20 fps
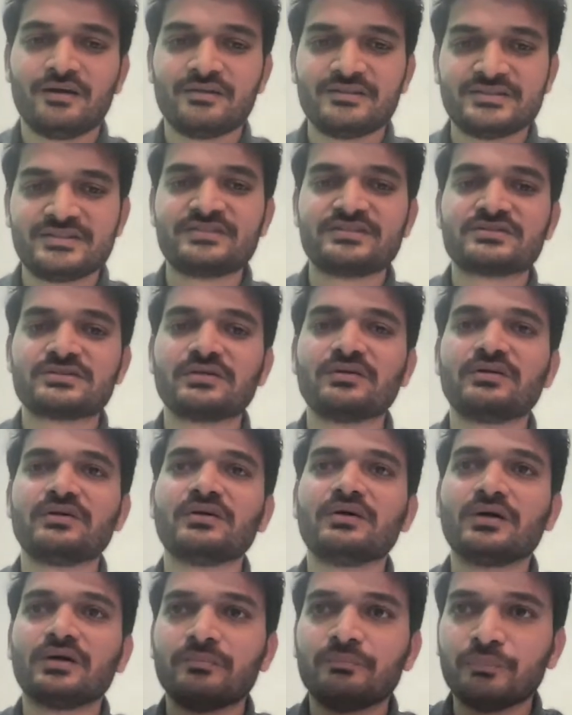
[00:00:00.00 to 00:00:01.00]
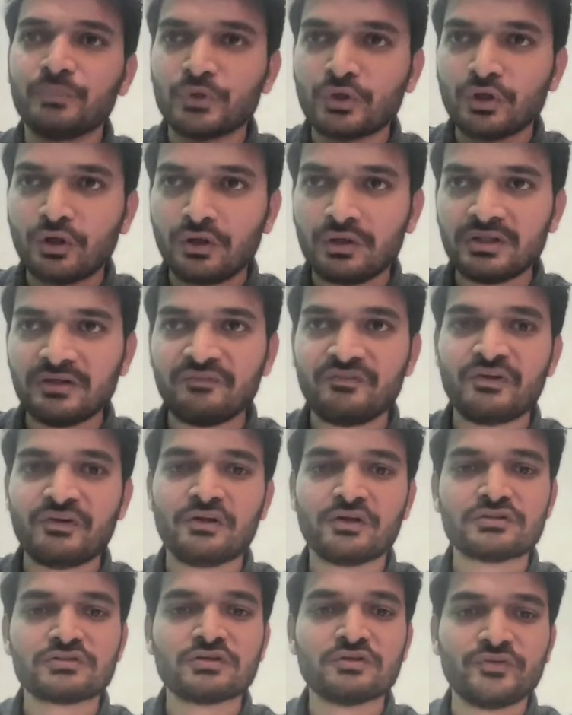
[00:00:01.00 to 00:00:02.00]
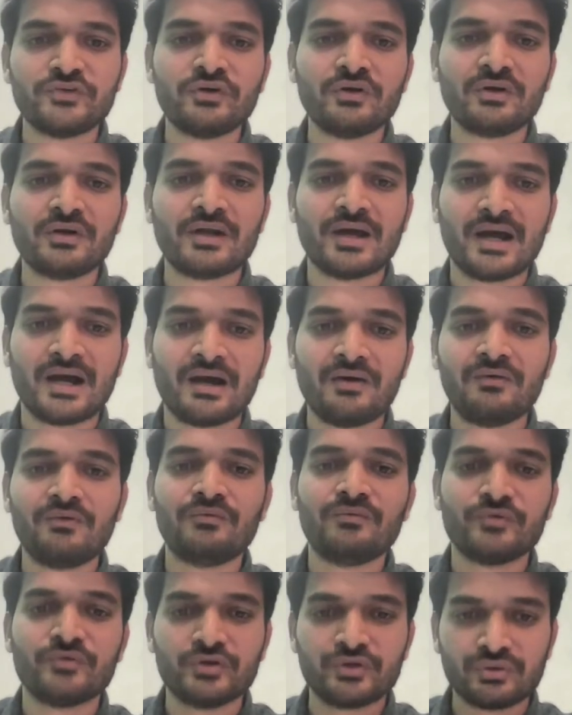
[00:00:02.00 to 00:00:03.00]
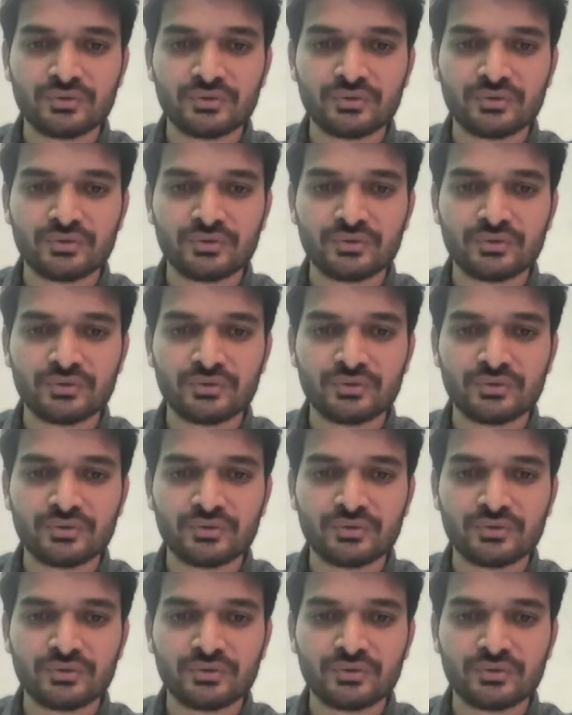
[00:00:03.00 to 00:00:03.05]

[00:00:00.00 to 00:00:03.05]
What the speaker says: just put on the philosophy on how